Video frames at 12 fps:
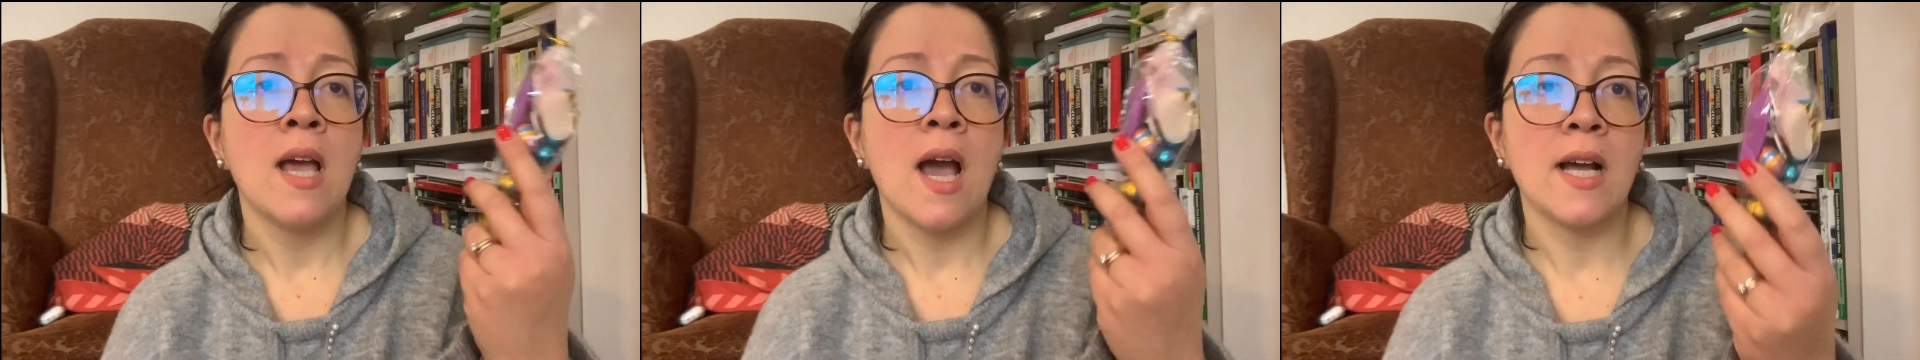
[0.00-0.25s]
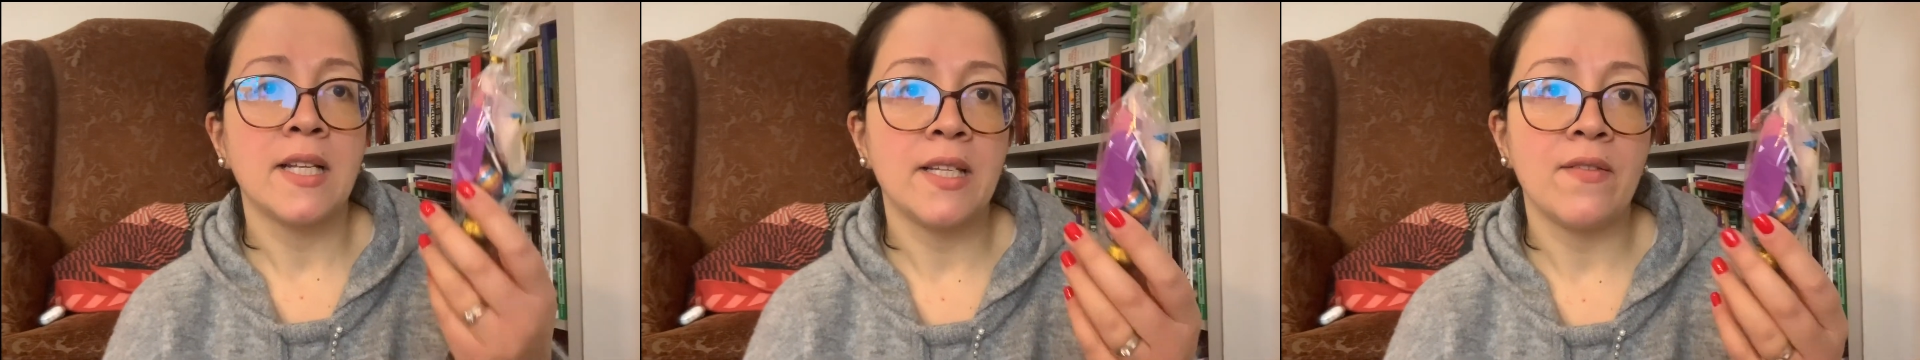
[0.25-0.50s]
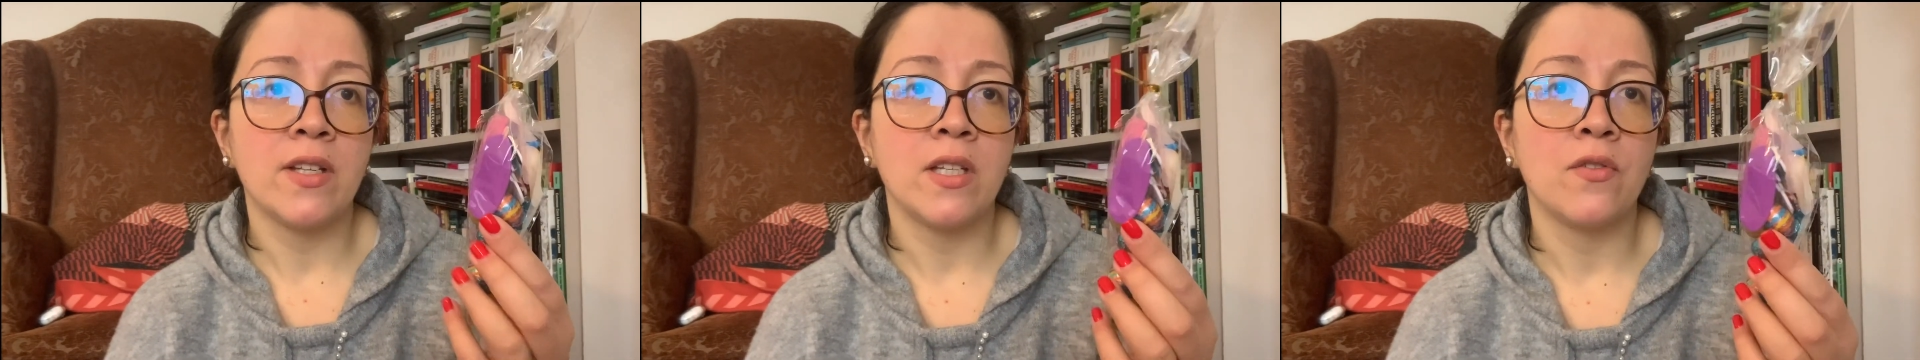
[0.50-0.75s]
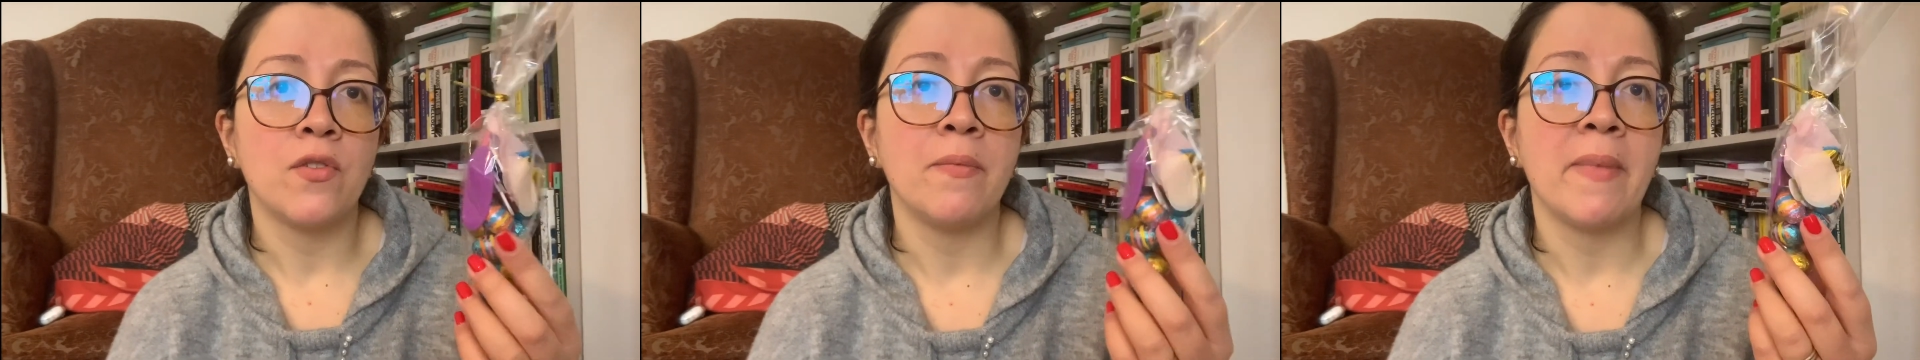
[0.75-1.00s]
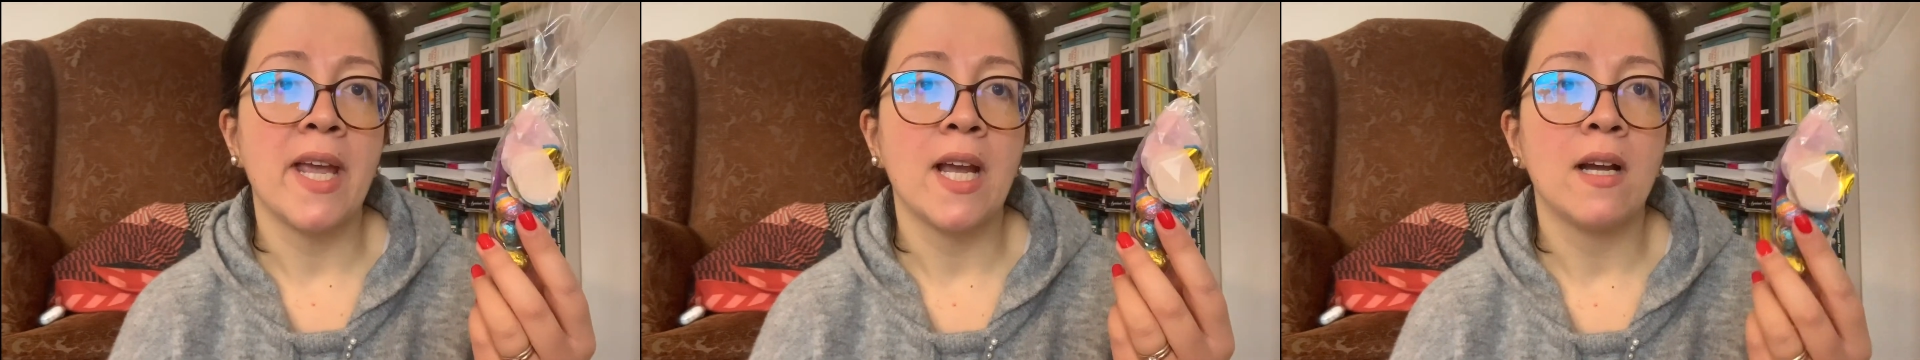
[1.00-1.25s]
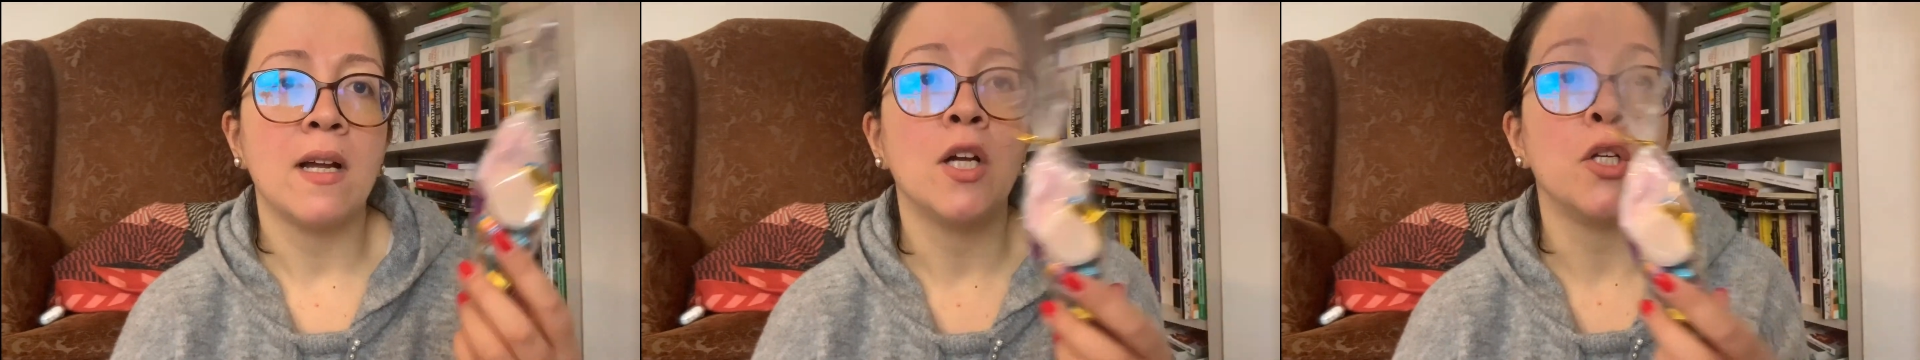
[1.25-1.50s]
activity to
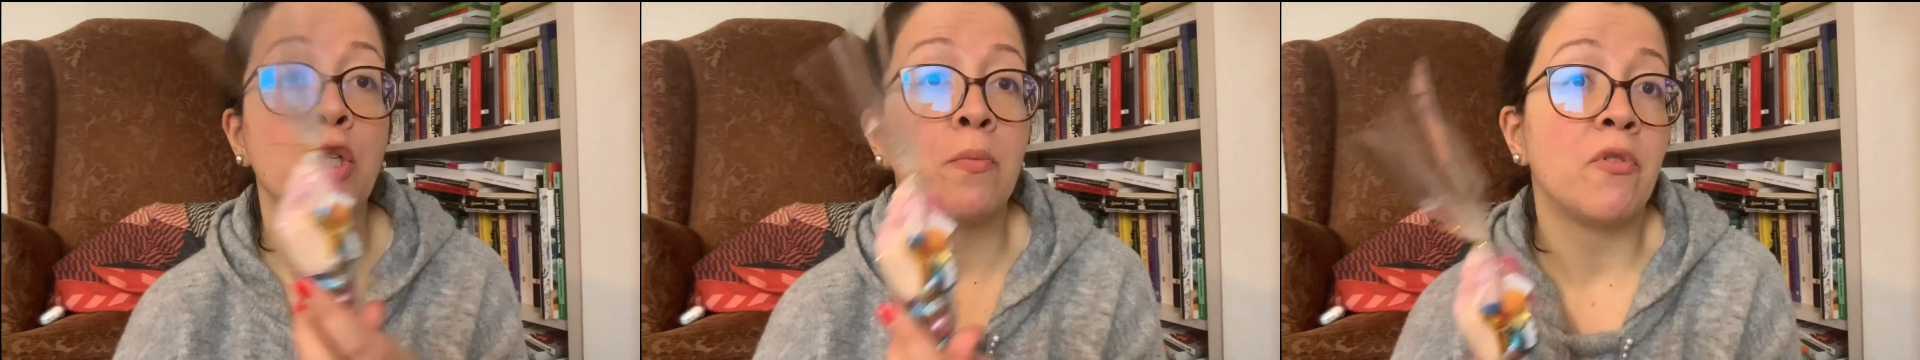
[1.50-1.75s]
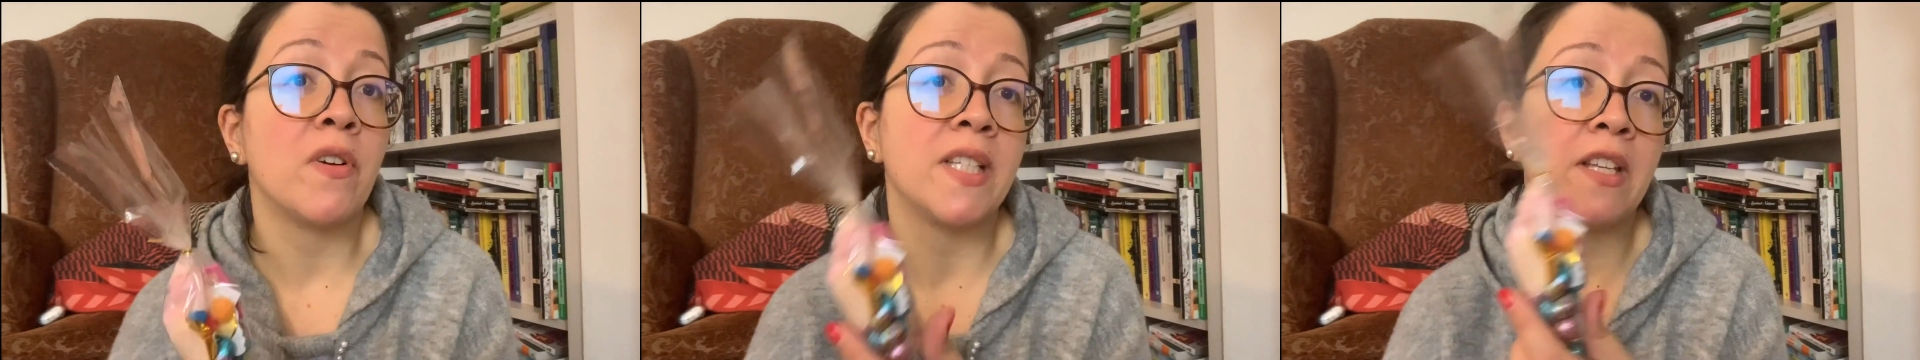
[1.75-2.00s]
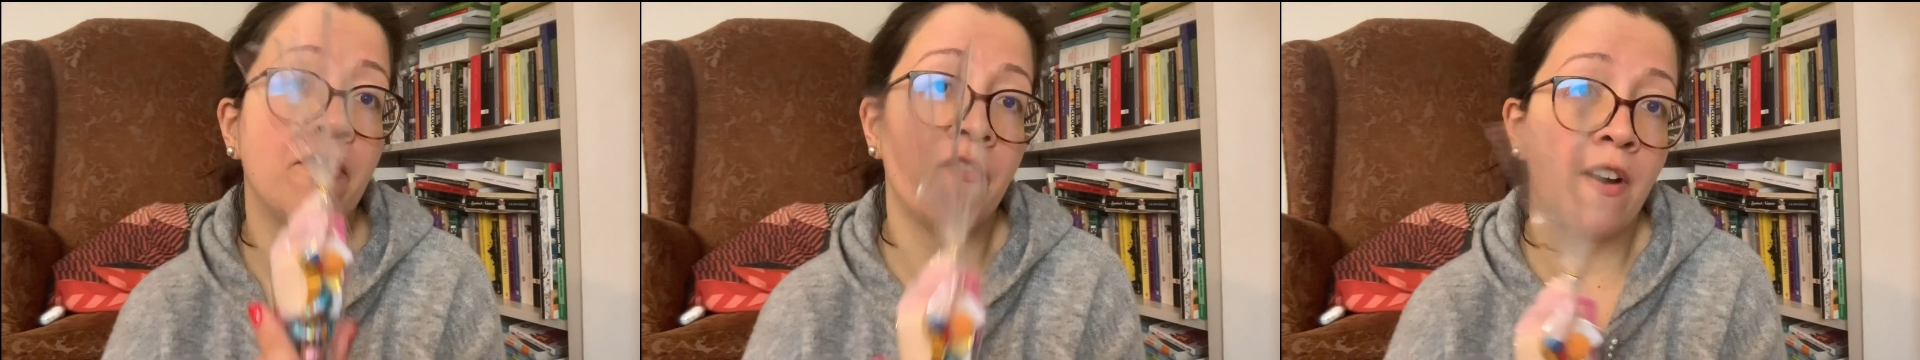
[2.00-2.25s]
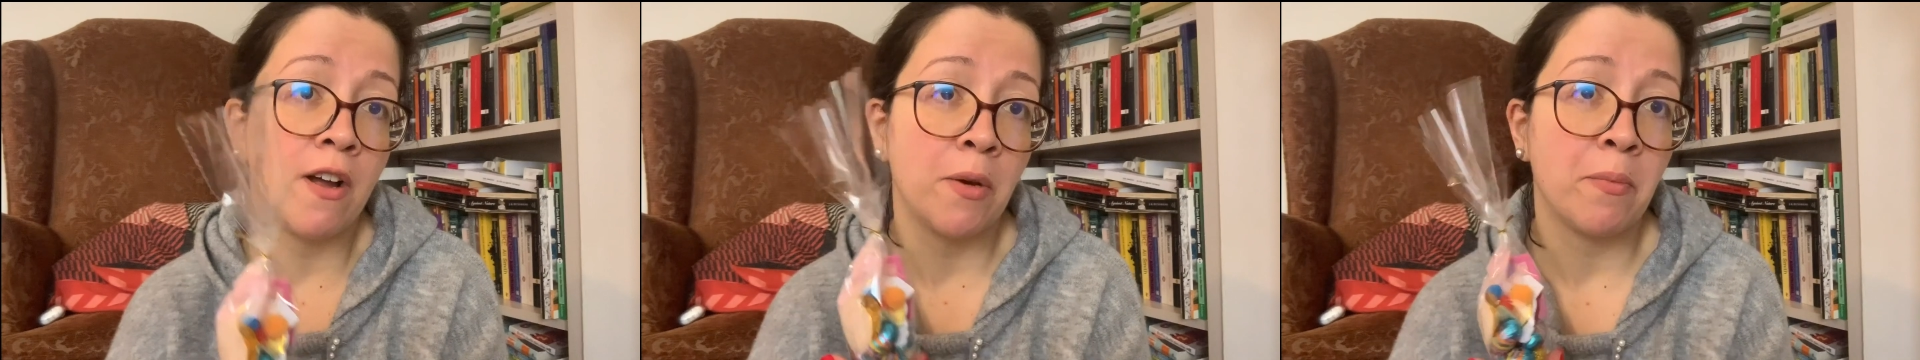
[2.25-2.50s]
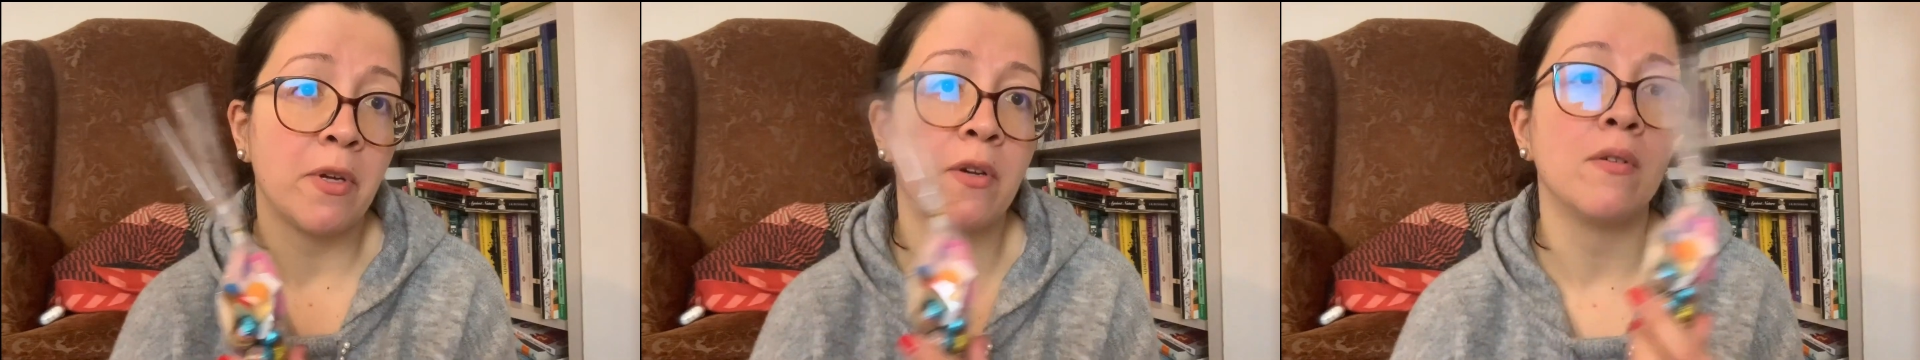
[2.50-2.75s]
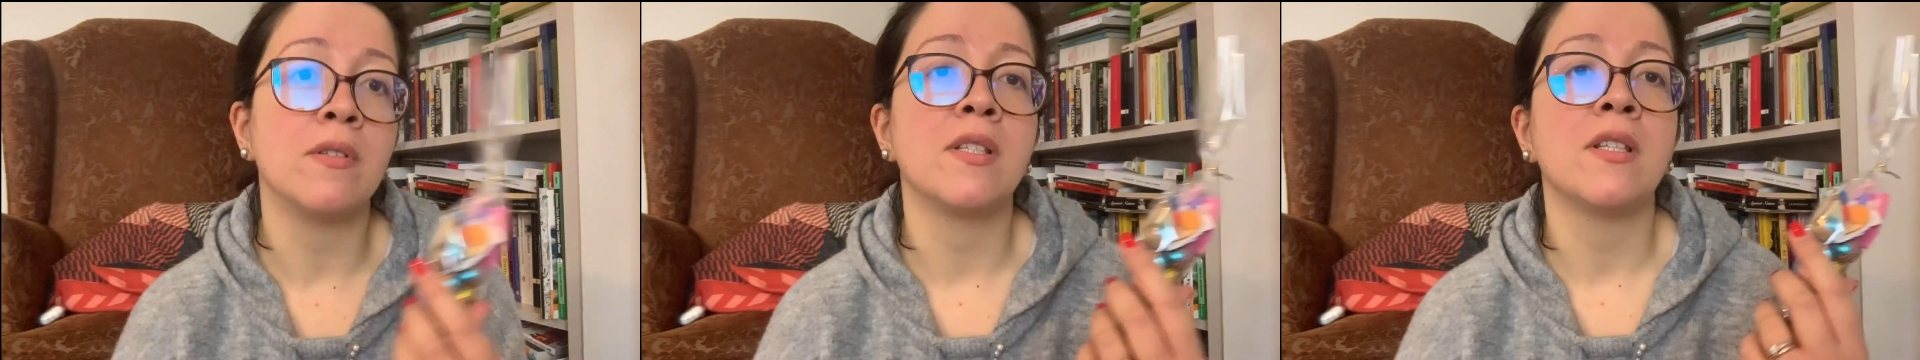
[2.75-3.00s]
make a numeracy fun
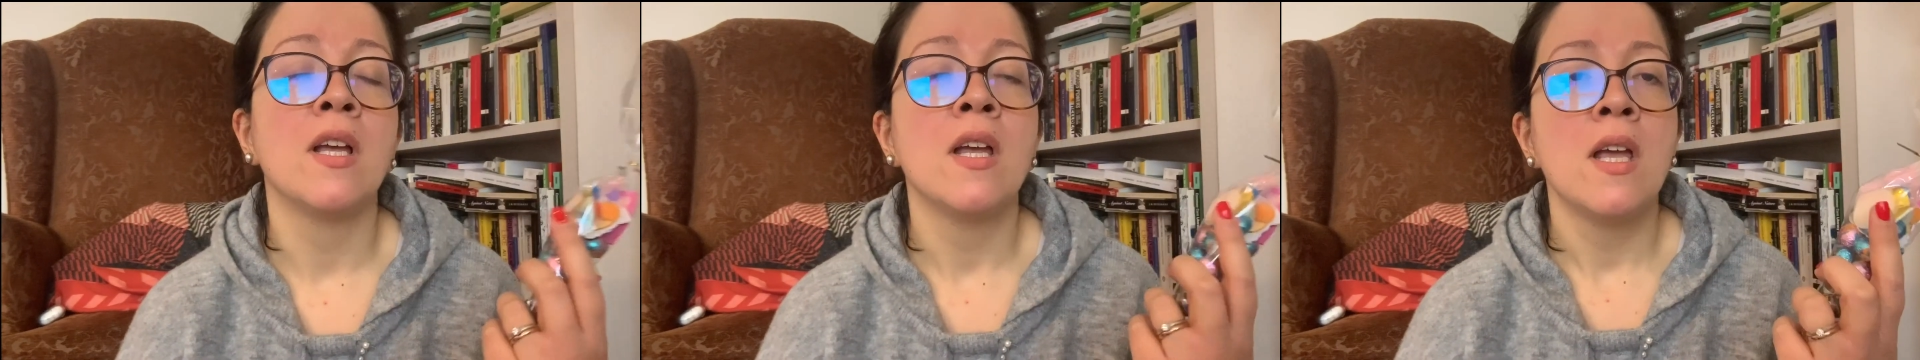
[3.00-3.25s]
because